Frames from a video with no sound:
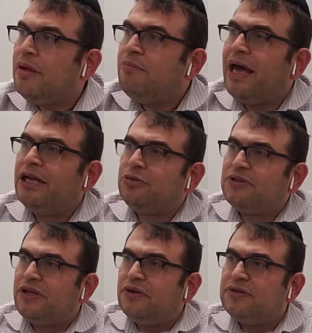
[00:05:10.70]
Management
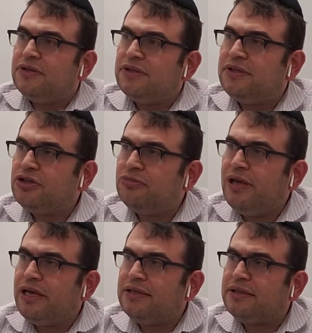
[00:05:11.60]
skills.
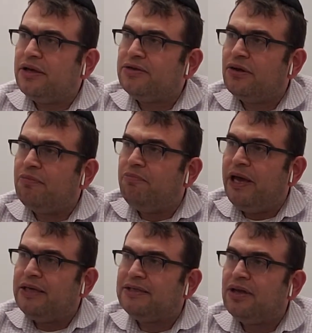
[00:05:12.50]
Decision-making skills are
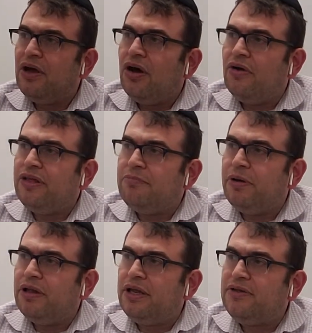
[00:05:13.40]
based on the
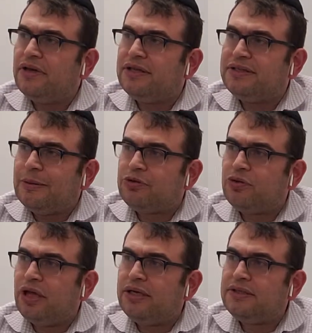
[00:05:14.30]
ability to
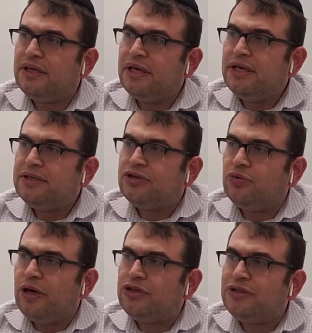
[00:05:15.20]
conceptualize
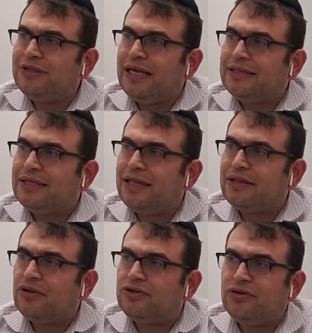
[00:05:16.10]
situations and
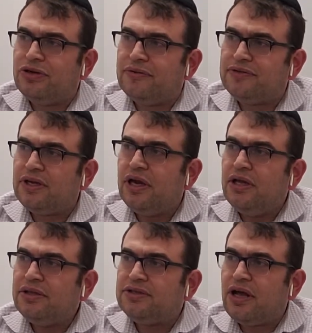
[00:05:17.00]
select alternatives
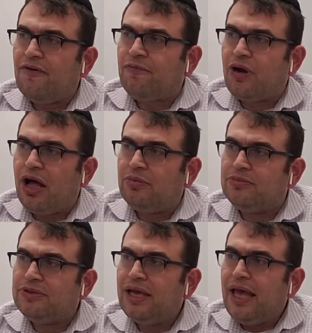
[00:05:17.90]
to solve
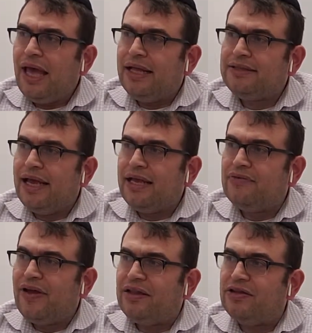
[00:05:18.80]
problems and take
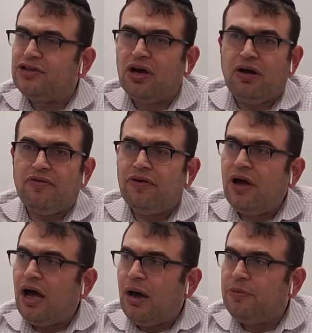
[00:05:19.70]
advantage of
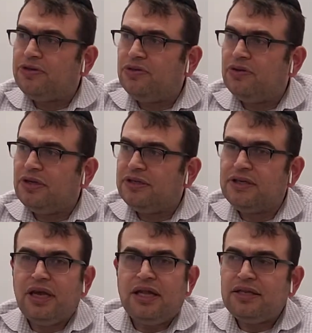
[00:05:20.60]
opportunities.
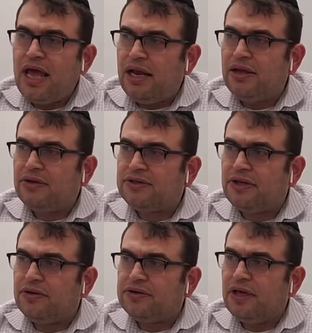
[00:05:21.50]
Technical
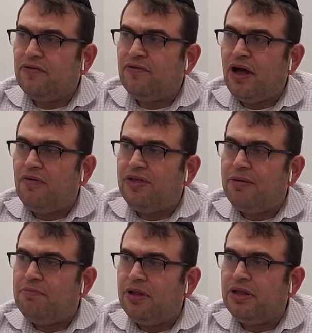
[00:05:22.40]
skills involve the
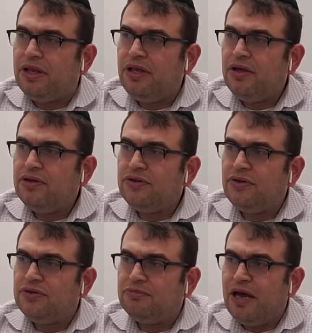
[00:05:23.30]
ability to
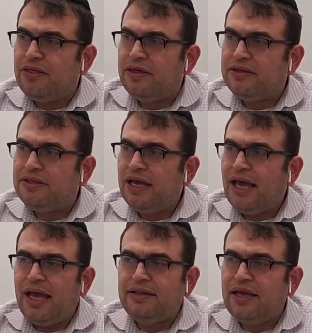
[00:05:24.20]
use methods
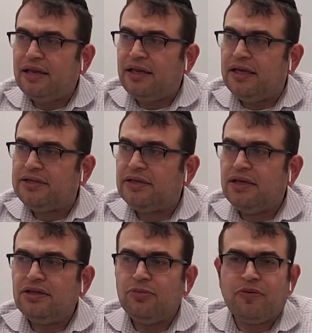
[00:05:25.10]
and techniques
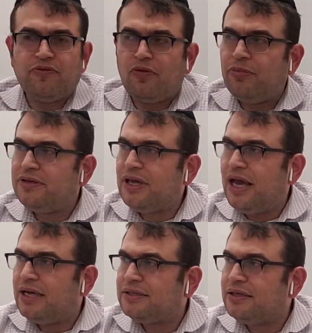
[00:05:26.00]
to perform a
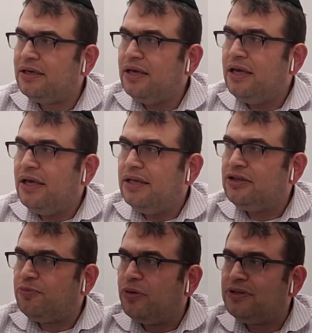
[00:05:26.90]
task.
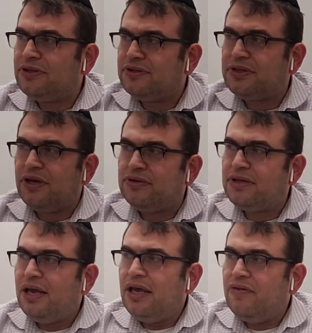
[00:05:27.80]
Interpersonal
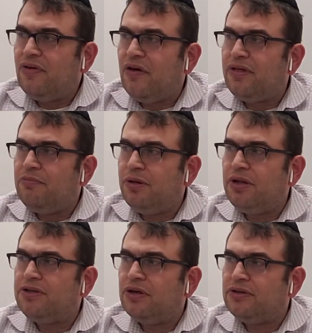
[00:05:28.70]
skills involve the
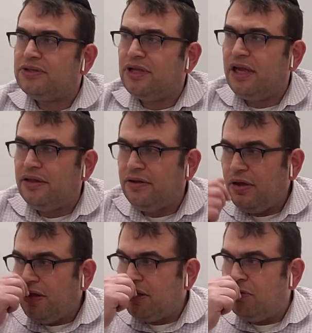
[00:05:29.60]
ability to understand,
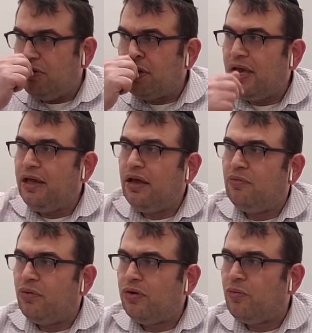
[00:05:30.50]
communicate,
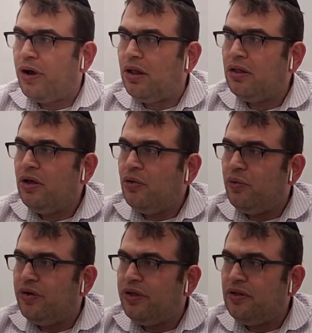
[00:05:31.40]
and work well
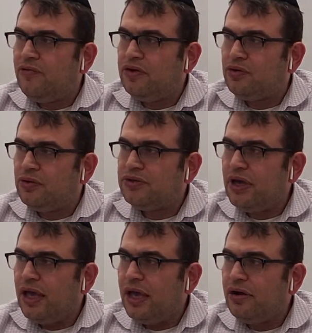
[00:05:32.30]
with individuals
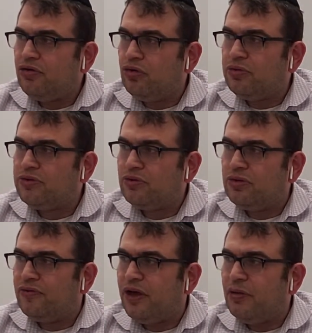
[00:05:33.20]
and groups through
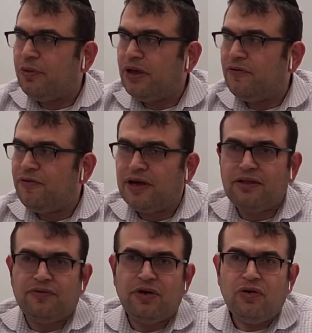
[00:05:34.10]
developing
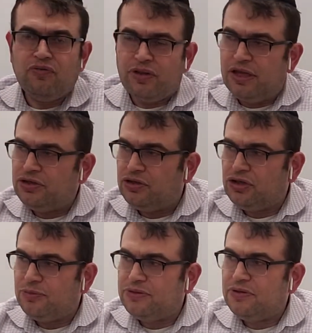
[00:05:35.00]
effective
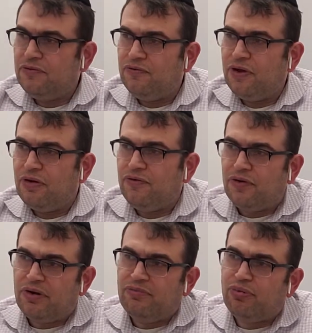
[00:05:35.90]
relationships. Very,
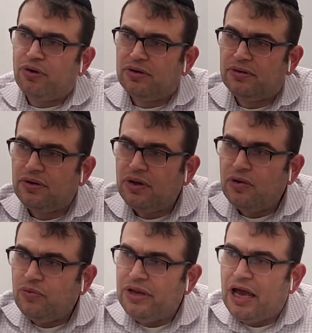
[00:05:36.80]
very important.
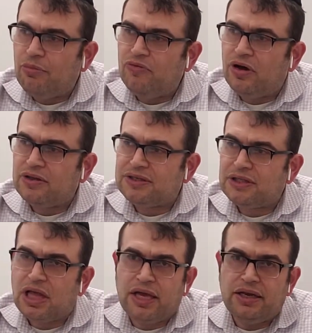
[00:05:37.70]
We now move on to
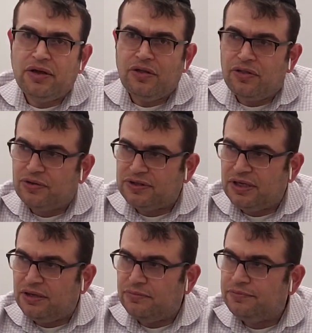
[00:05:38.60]
slide
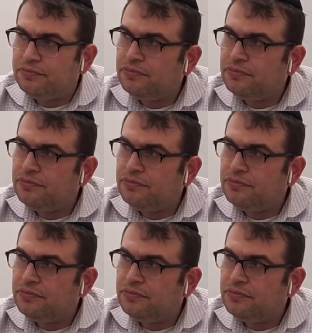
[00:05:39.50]
13.